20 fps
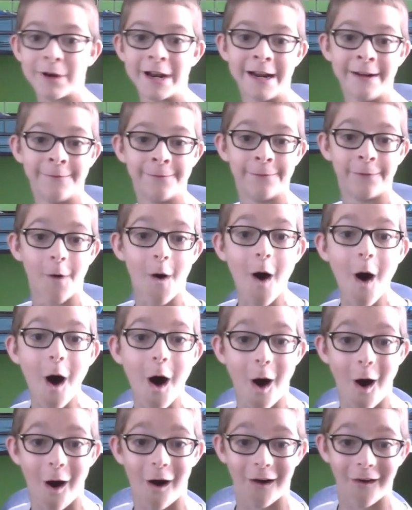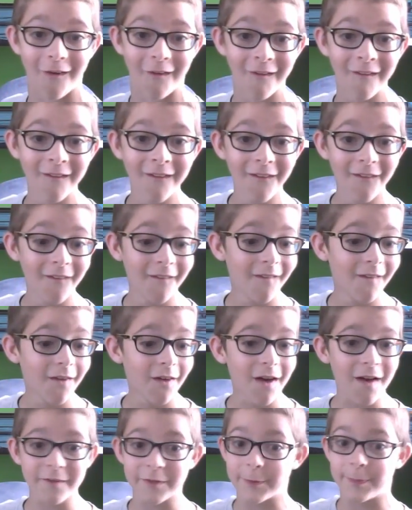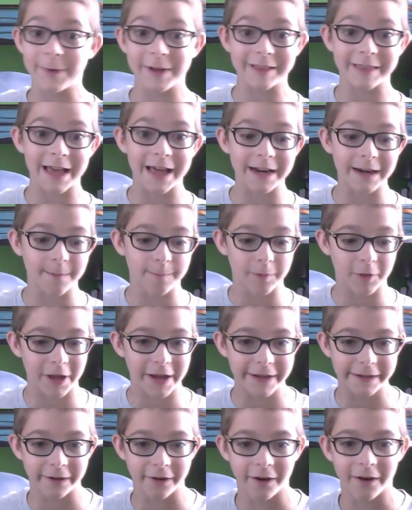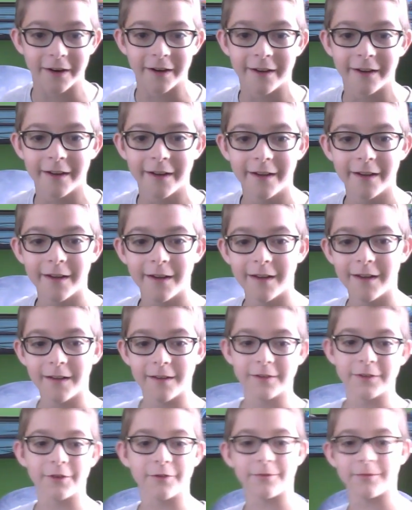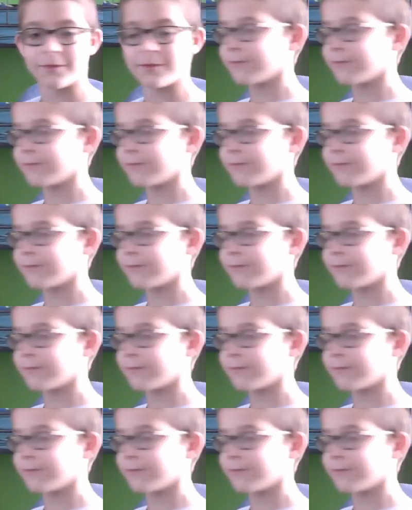went far. I'll have to pick that up later. So,